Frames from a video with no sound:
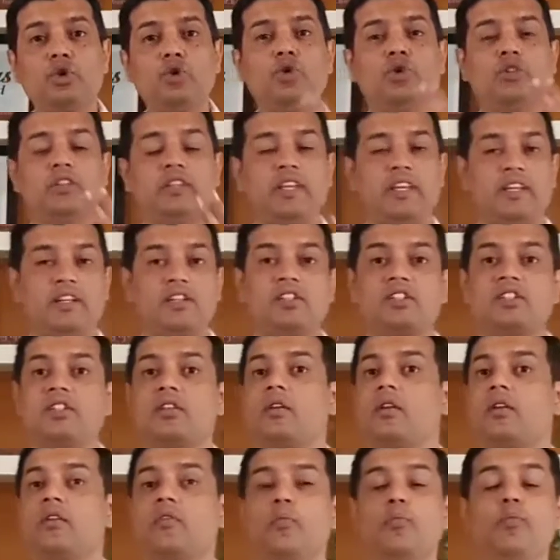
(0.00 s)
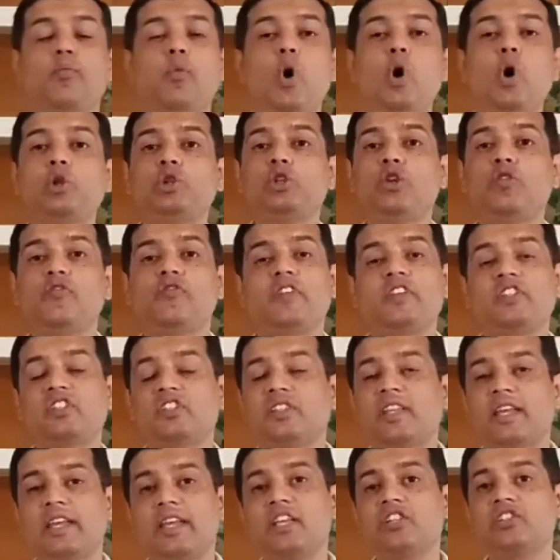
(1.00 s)
Two things, both of
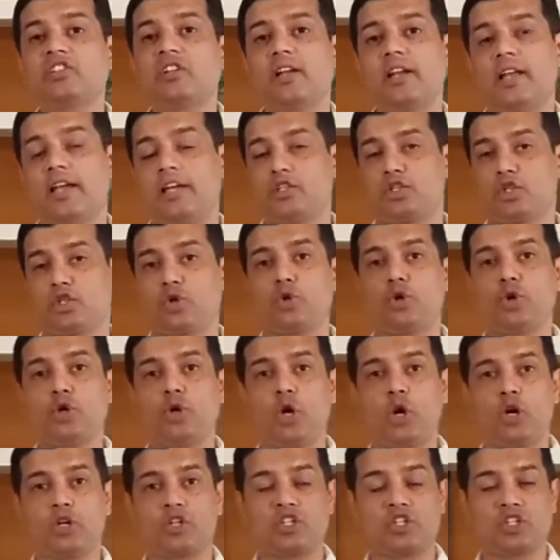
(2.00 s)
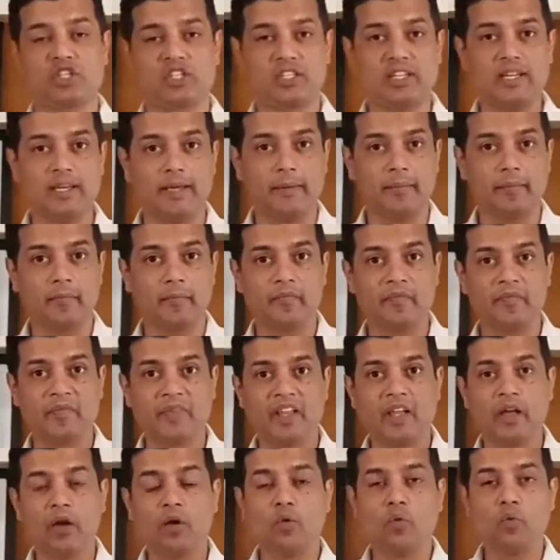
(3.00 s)
which the Israelites could not see.
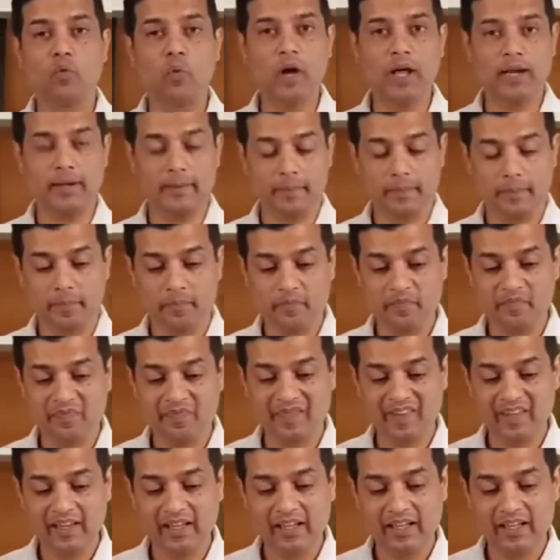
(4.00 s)
One,